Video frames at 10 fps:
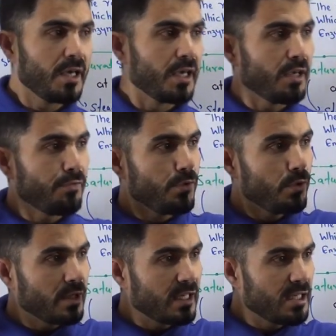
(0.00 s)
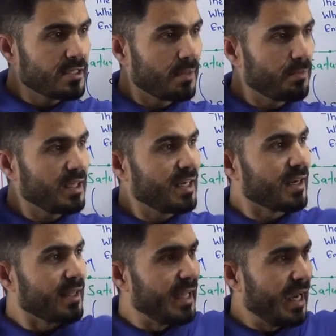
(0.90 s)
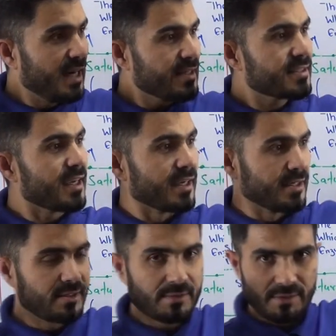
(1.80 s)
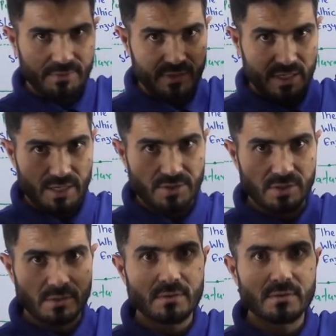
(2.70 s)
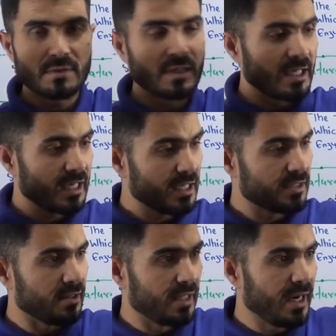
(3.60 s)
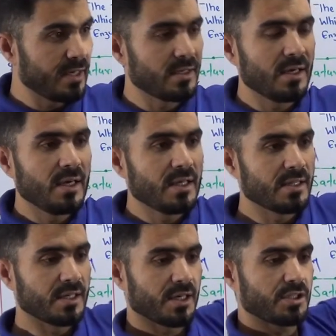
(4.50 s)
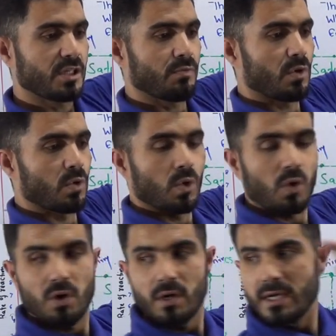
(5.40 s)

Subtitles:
If you increase something on that side of the reaction, the reaction will go